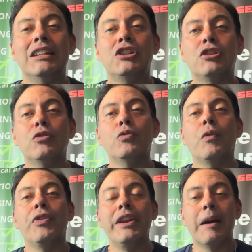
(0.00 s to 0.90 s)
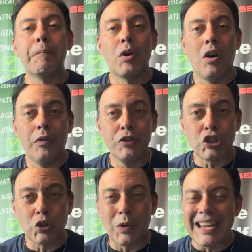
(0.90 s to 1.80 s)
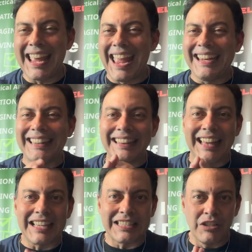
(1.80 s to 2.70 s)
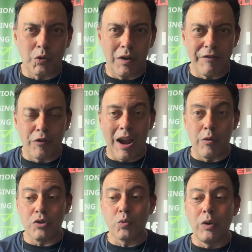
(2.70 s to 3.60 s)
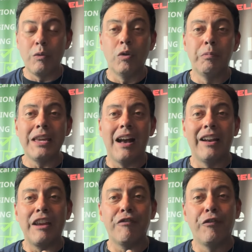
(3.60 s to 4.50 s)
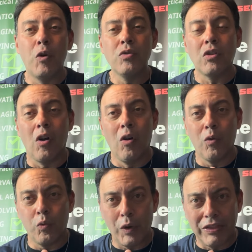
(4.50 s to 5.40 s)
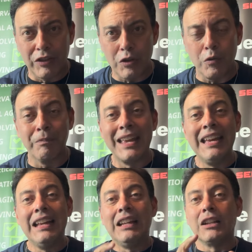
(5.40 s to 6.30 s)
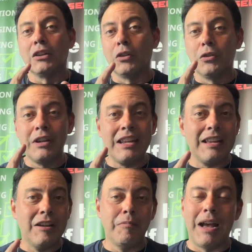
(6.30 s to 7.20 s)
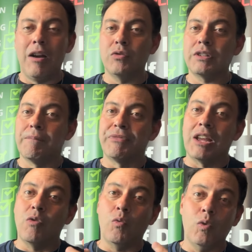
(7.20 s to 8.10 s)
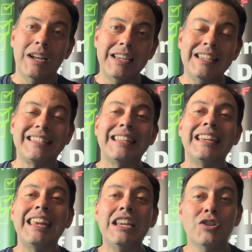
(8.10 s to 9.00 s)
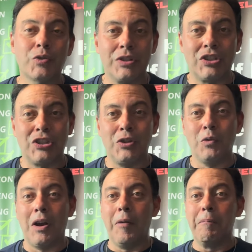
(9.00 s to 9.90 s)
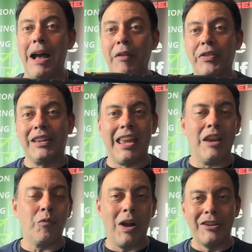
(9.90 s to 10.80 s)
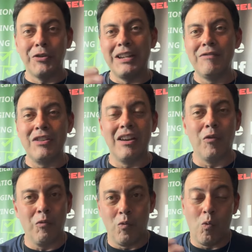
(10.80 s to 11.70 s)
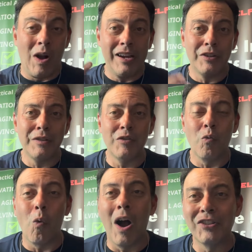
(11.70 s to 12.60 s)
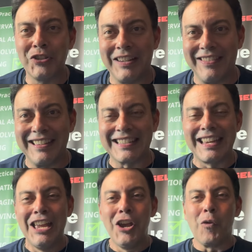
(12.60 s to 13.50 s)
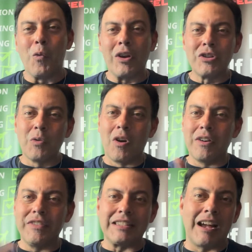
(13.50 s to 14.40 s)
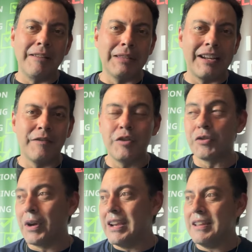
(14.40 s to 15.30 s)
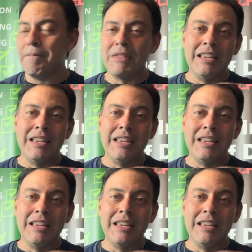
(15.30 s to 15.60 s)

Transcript: to the number on the screen, and in less than 24 hours, we will be on a phone call with you learning about what it is that interests you about the cane, why you're even why are you even watching this, where you are in the timeline of your training,